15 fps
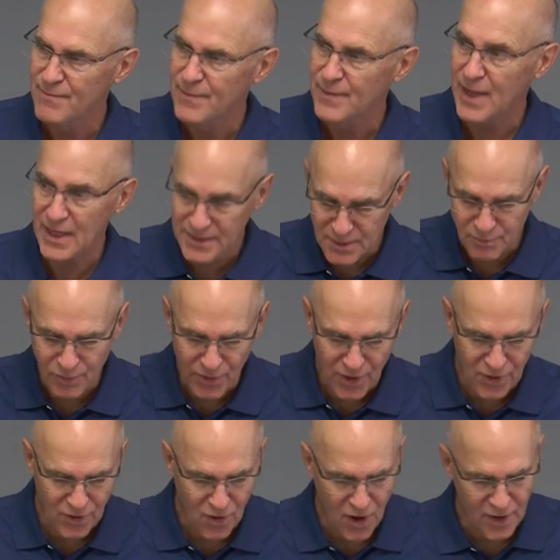That's a prayer
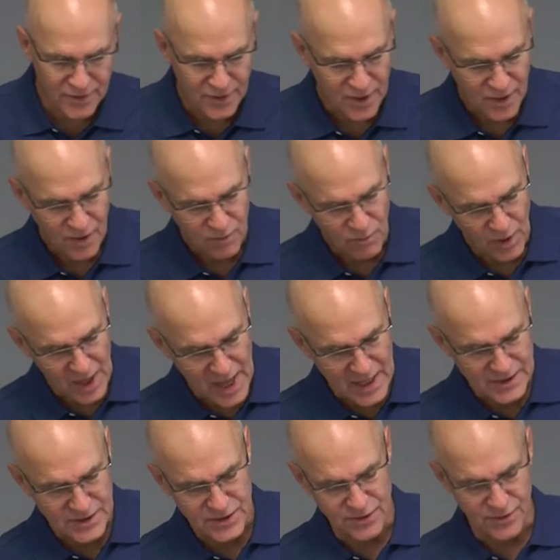God will
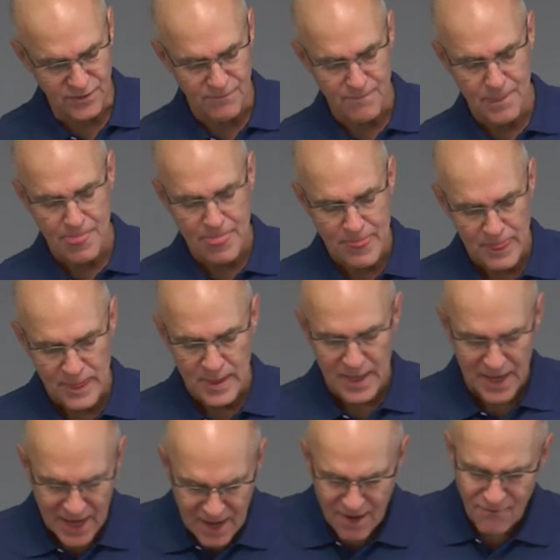answer.
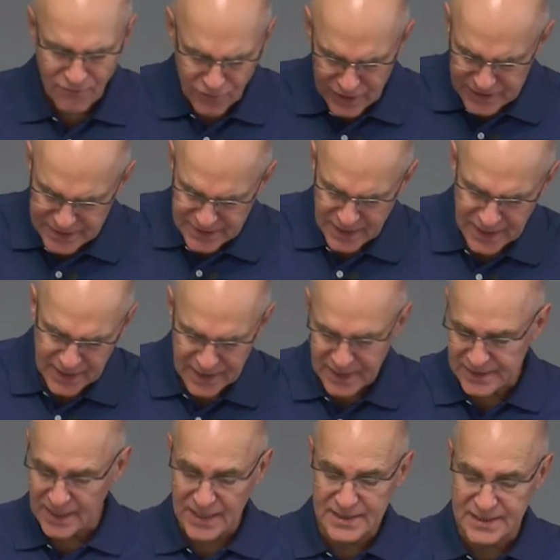Every sin,
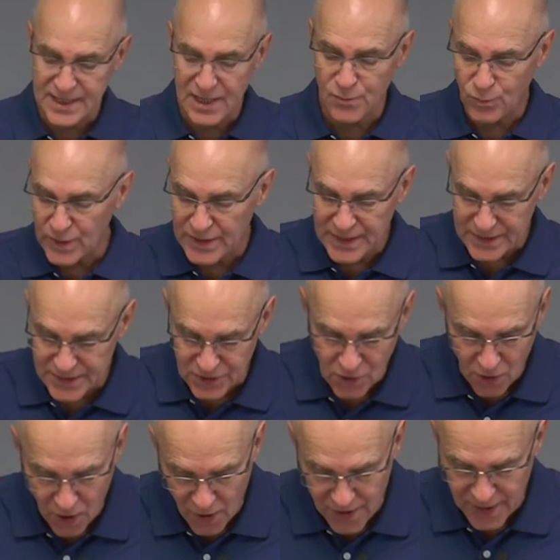as I said, we
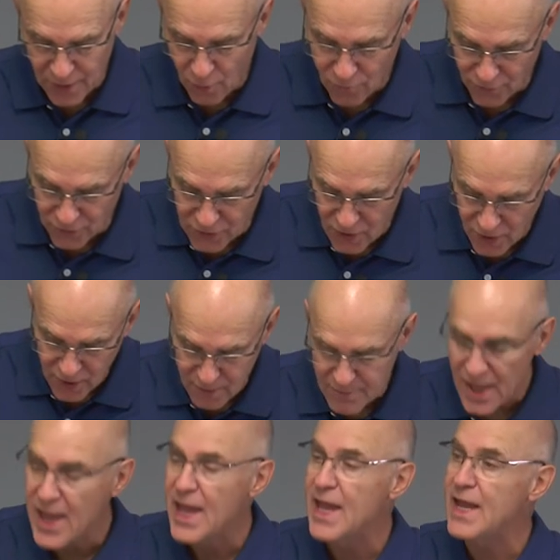discard and overcome
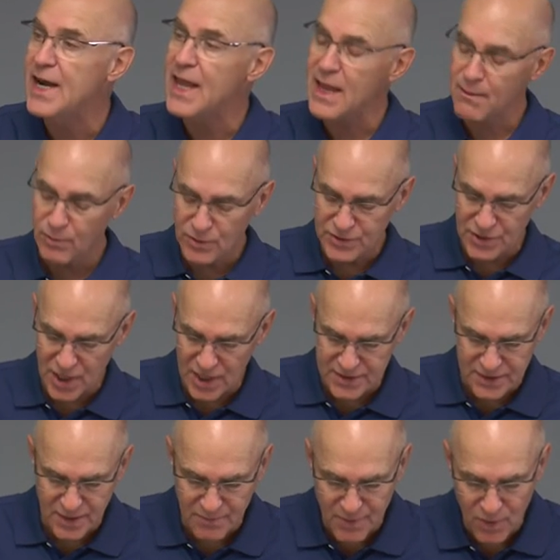enables us
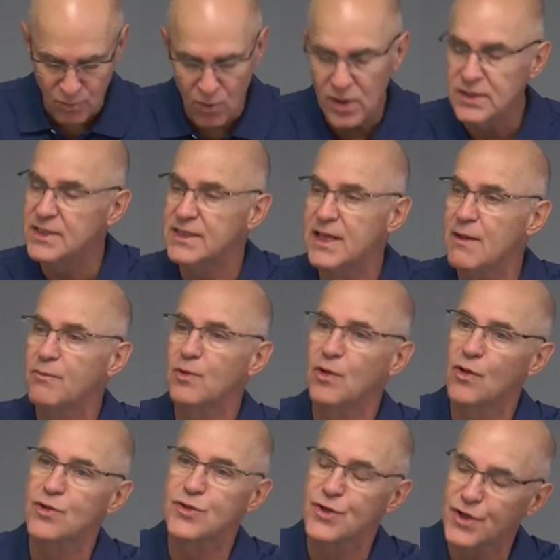to be one step
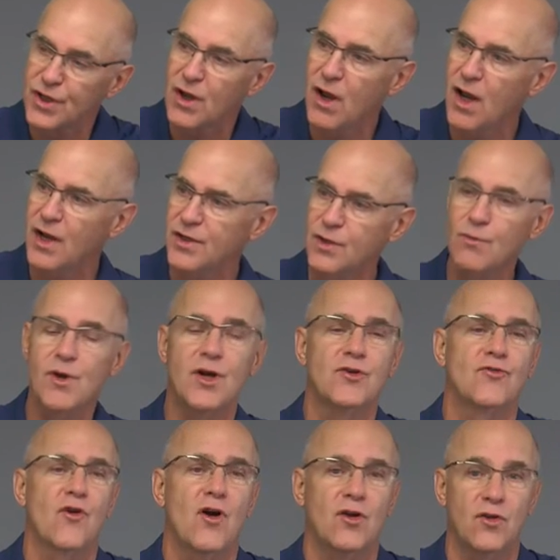closer to God. You want to
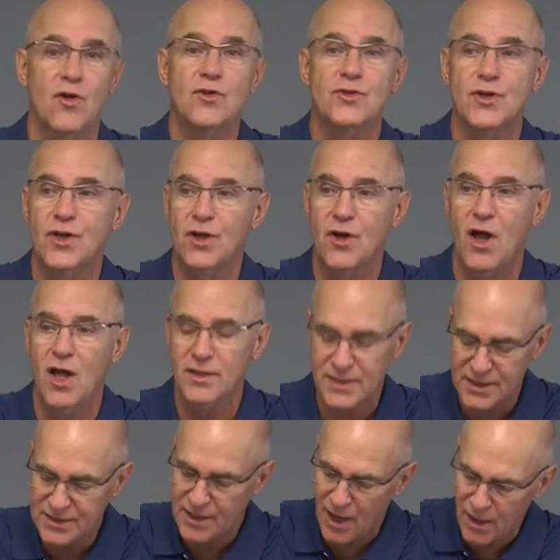draw closer to God?
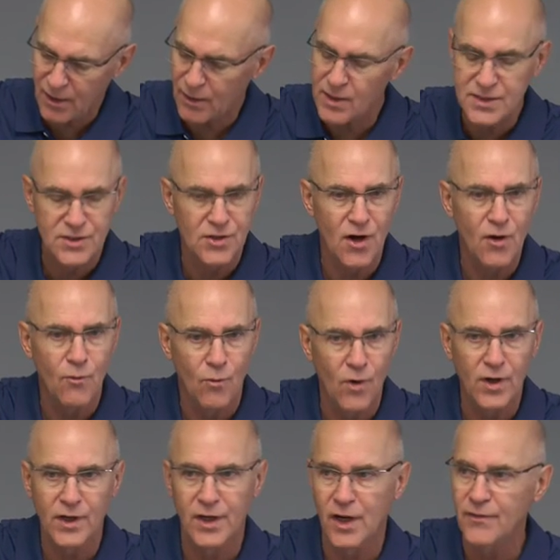Start, start
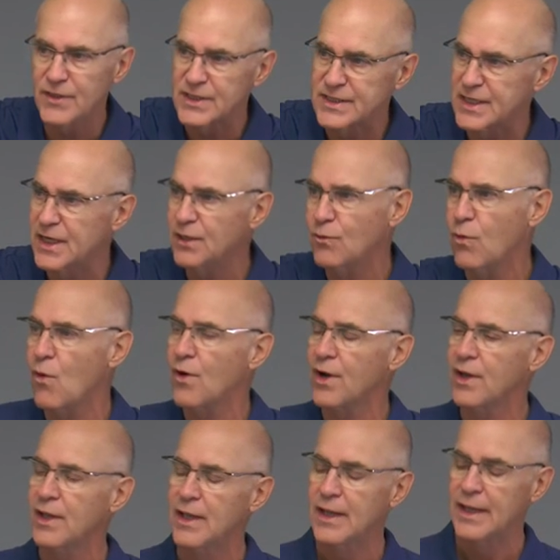working on the sin
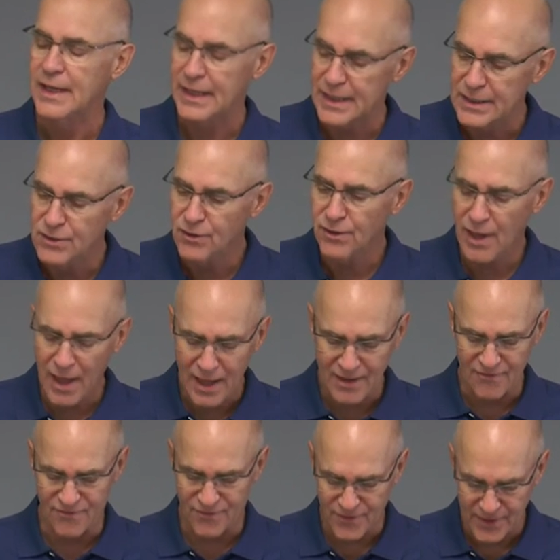quota in your
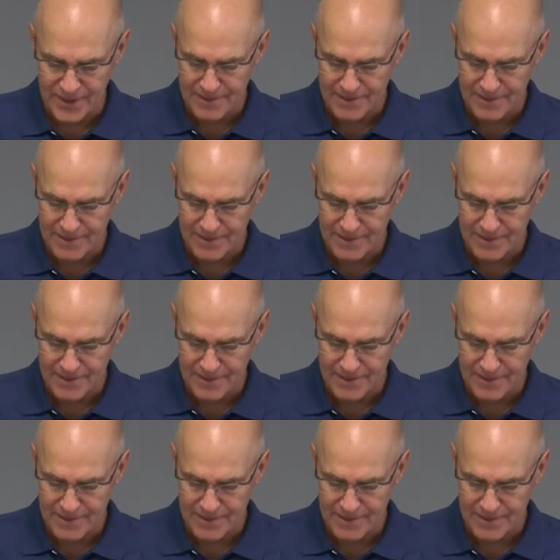life.